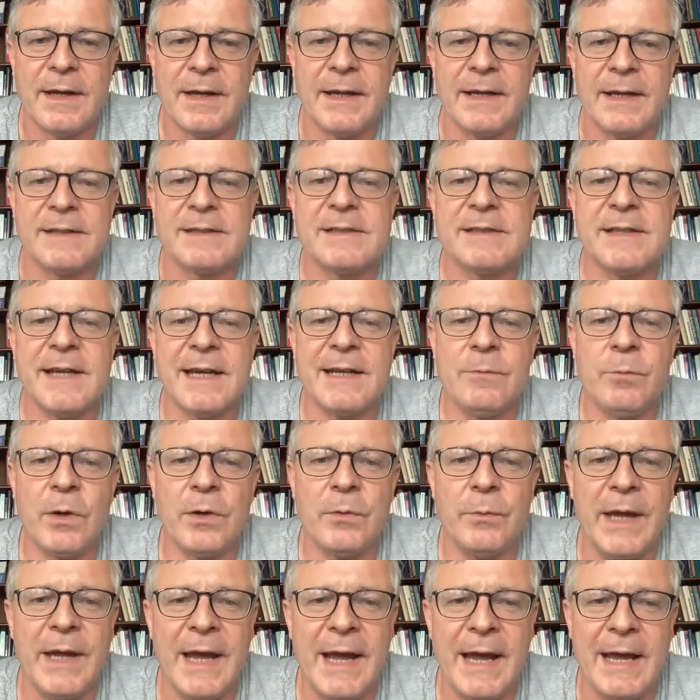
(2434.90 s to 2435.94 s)
Instead, what
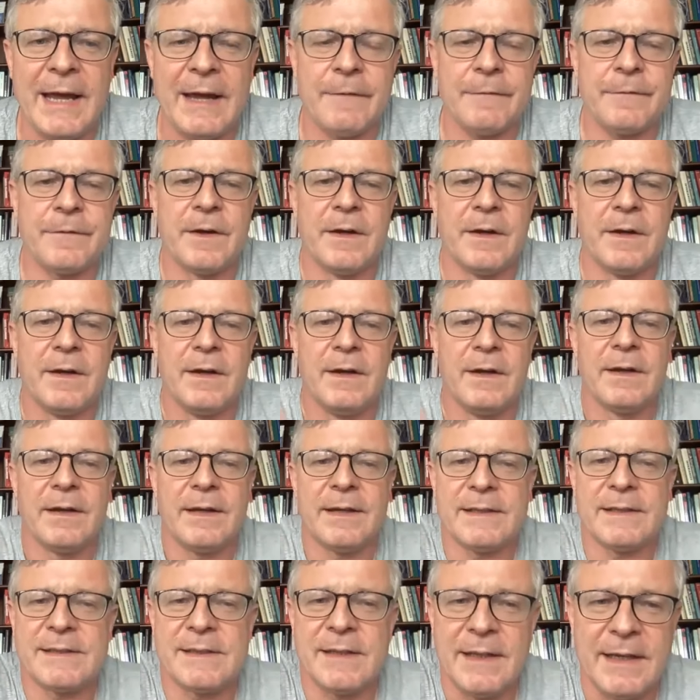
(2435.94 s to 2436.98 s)
we have
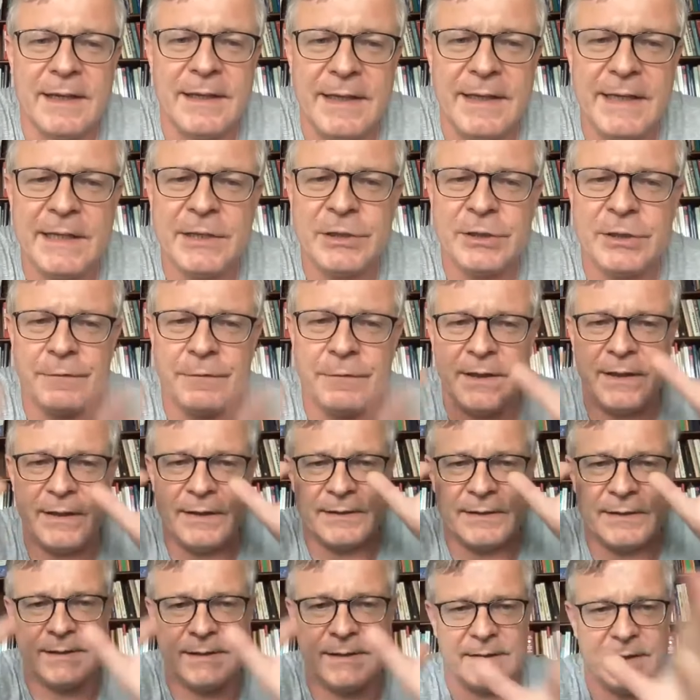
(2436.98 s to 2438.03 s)
is in each of
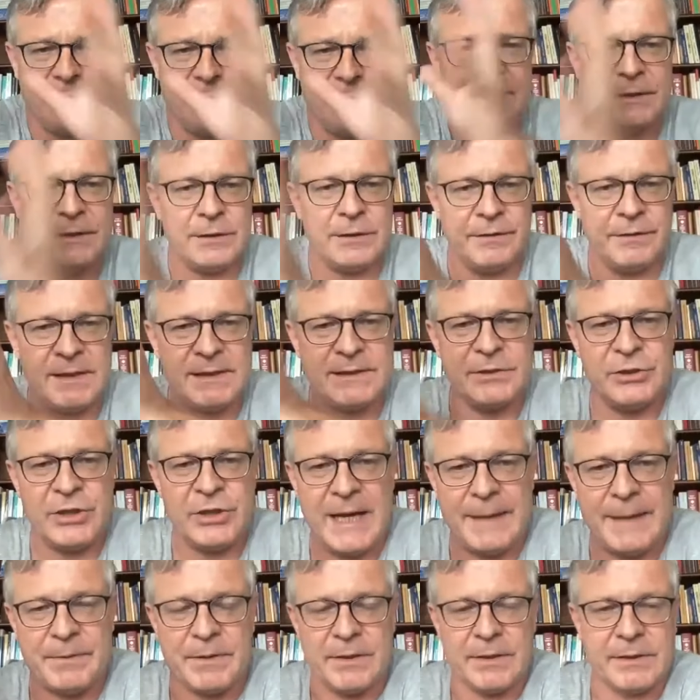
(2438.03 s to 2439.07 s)
these
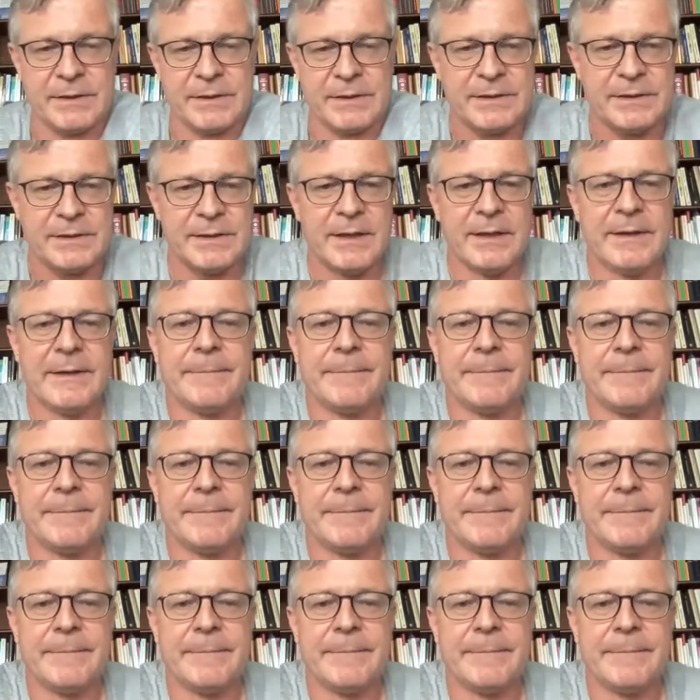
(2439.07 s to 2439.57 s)
chapters,